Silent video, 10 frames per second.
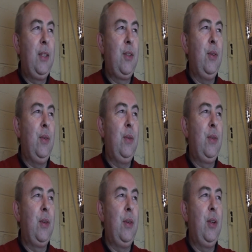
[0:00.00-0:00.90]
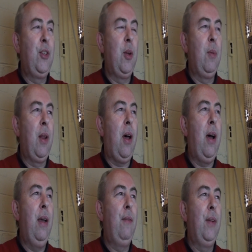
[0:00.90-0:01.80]
YouTube
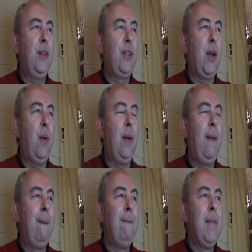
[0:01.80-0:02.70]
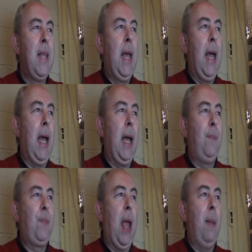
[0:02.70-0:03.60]
live and so on.
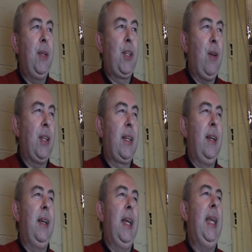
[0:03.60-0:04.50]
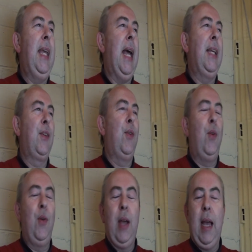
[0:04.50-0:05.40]
And Mr Kruska, he has
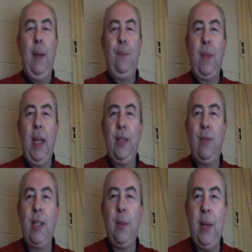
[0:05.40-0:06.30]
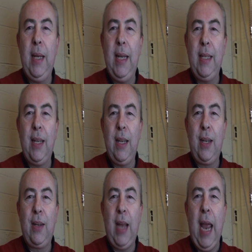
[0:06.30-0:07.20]
his recipe is a
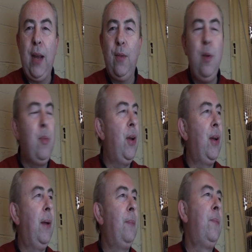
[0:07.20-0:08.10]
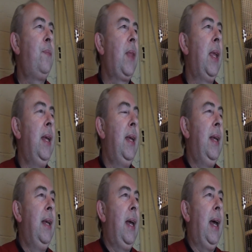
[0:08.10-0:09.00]
kangaroo burger,
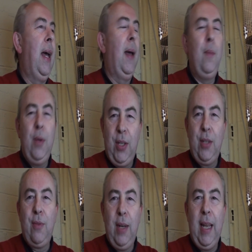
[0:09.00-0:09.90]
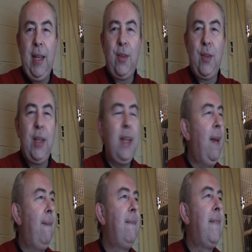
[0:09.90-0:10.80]
which is really interesting.
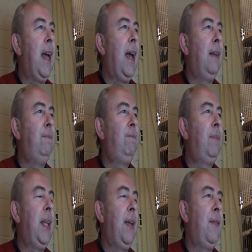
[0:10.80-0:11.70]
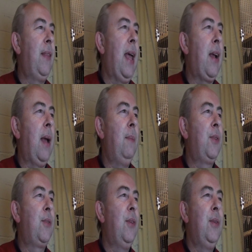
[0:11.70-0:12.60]
If that comes
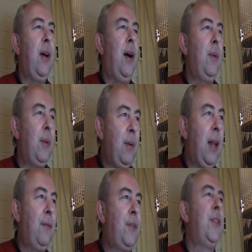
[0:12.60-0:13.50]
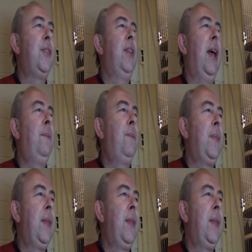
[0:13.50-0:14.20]
through, I would love to do that.